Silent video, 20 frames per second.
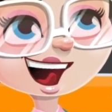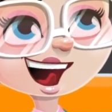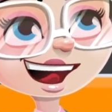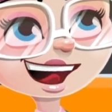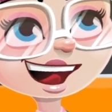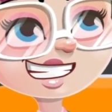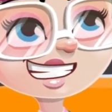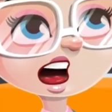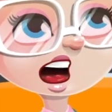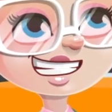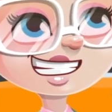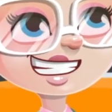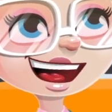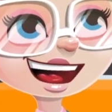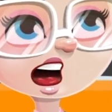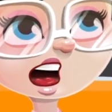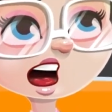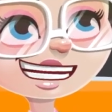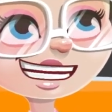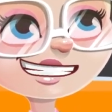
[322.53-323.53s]
left when
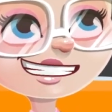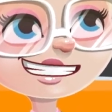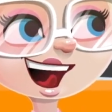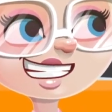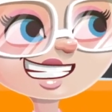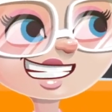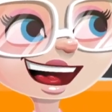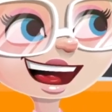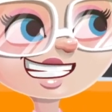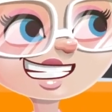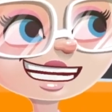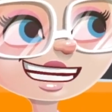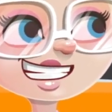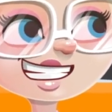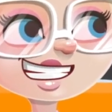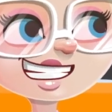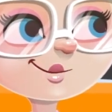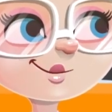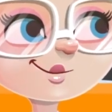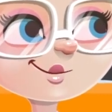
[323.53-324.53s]
Naomi told her to
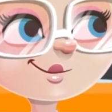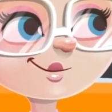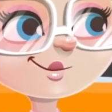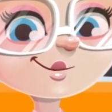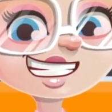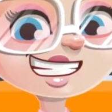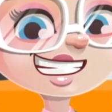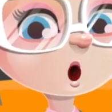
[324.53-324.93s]
and went back